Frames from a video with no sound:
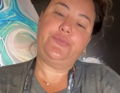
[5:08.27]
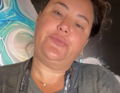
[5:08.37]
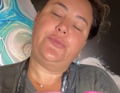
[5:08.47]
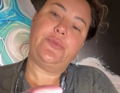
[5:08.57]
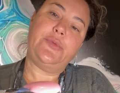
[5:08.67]

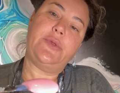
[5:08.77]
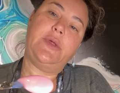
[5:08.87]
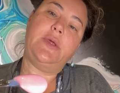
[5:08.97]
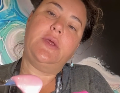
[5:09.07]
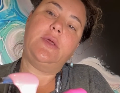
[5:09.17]

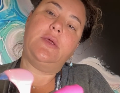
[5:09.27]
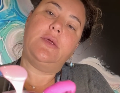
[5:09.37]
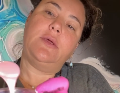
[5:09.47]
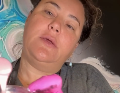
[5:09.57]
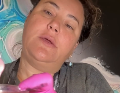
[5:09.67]

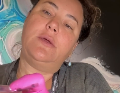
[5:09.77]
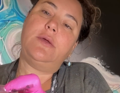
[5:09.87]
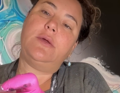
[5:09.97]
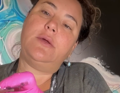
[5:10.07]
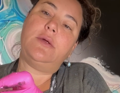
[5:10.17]

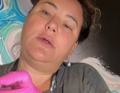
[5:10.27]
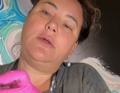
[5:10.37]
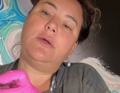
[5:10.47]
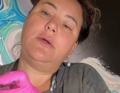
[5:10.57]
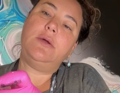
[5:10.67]

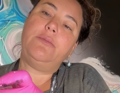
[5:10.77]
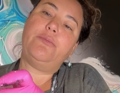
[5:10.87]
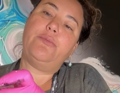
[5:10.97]
Nobody speaks.